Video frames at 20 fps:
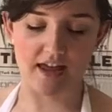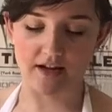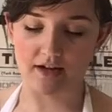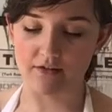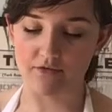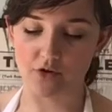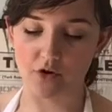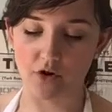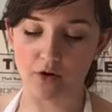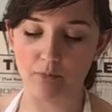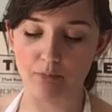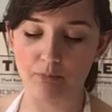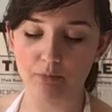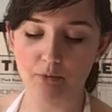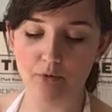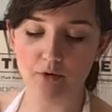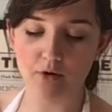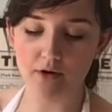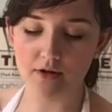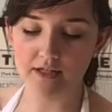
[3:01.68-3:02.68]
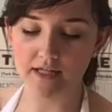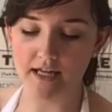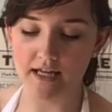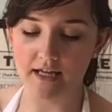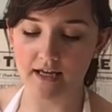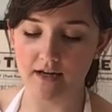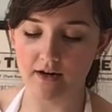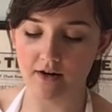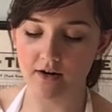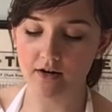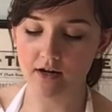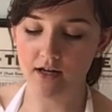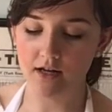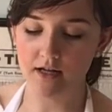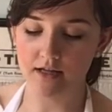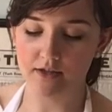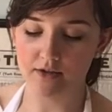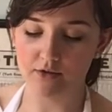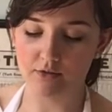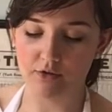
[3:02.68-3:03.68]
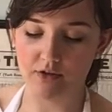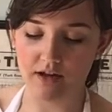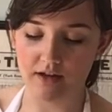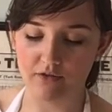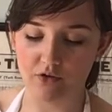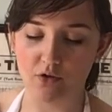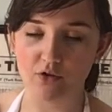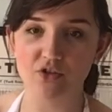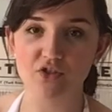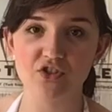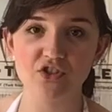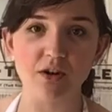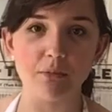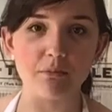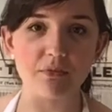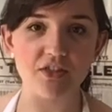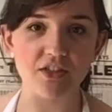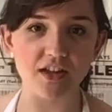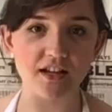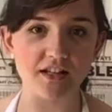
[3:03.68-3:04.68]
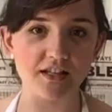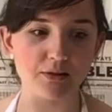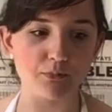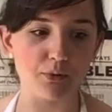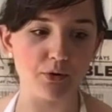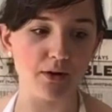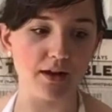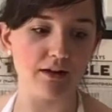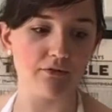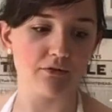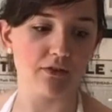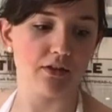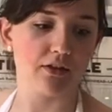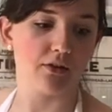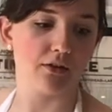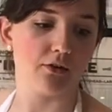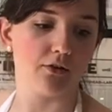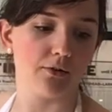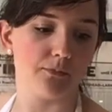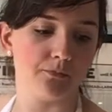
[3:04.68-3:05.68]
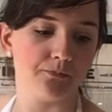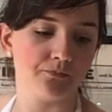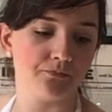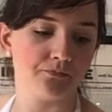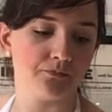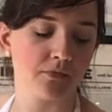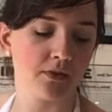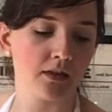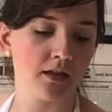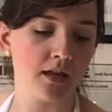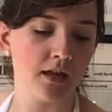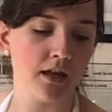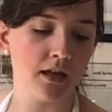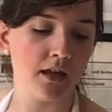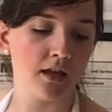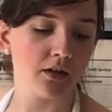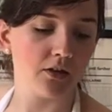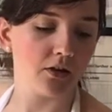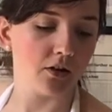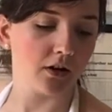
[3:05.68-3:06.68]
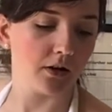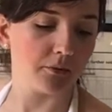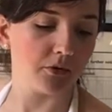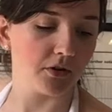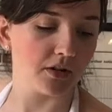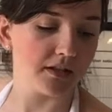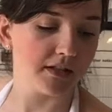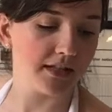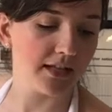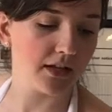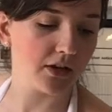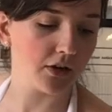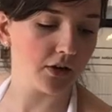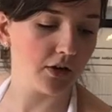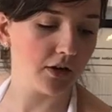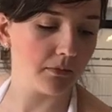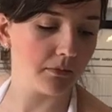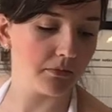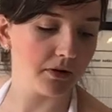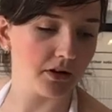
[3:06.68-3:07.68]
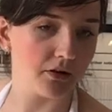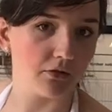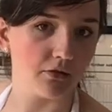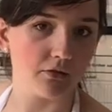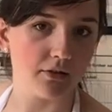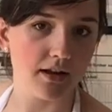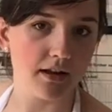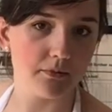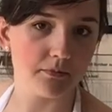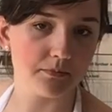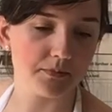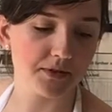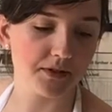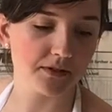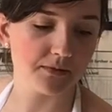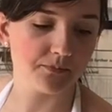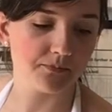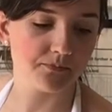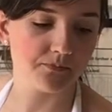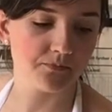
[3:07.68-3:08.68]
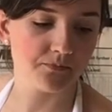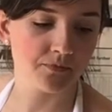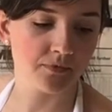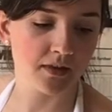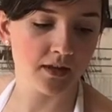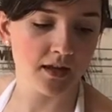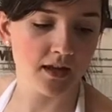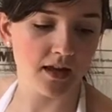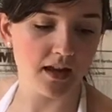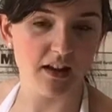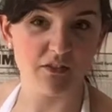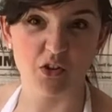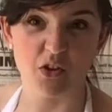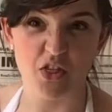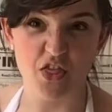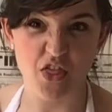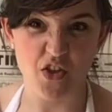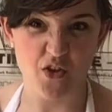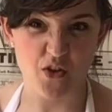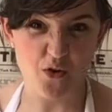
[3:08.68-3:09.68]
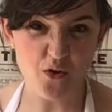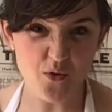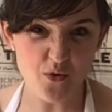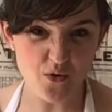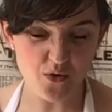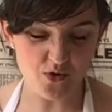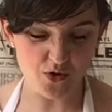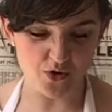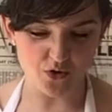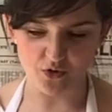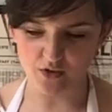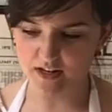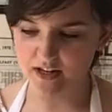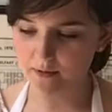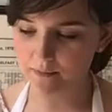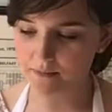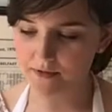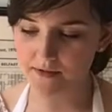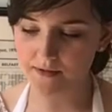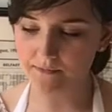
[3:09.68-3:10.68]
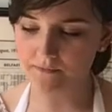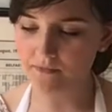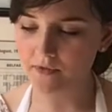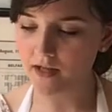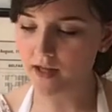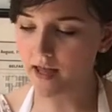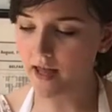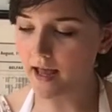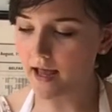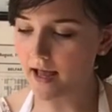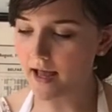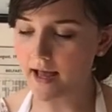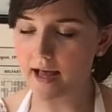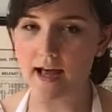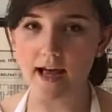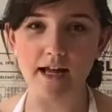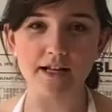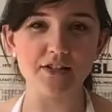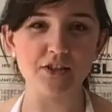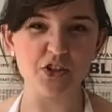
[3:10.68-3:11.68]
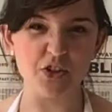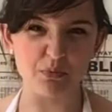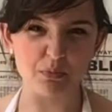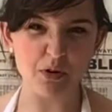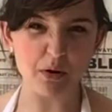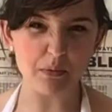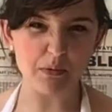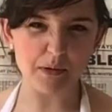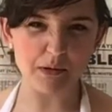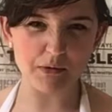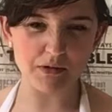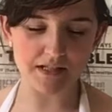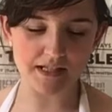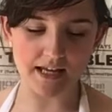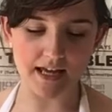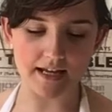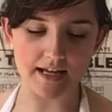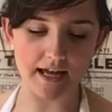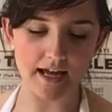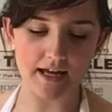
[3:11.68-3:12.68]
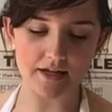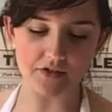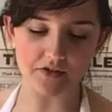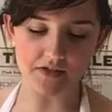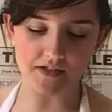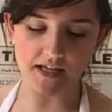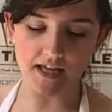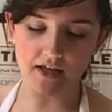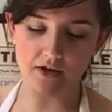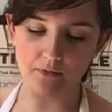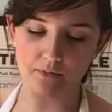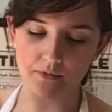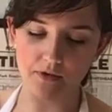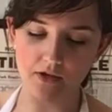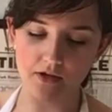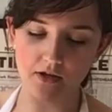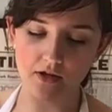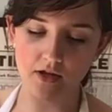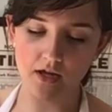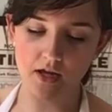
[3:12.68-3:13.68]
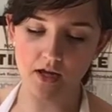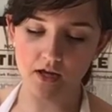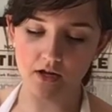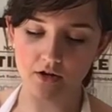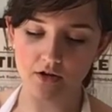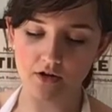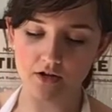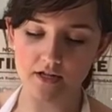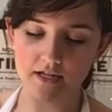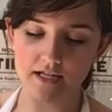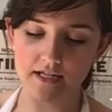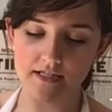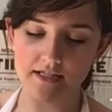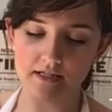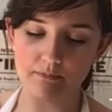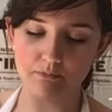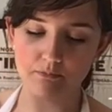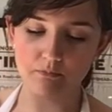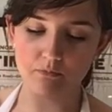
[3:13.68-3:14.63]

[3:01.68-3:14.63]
and I've got a board here so that I've got something to put everything on. Now I'm going to take out my grapes. I've got huge grapes, and you probably want to get an adult to help you. You're going to need to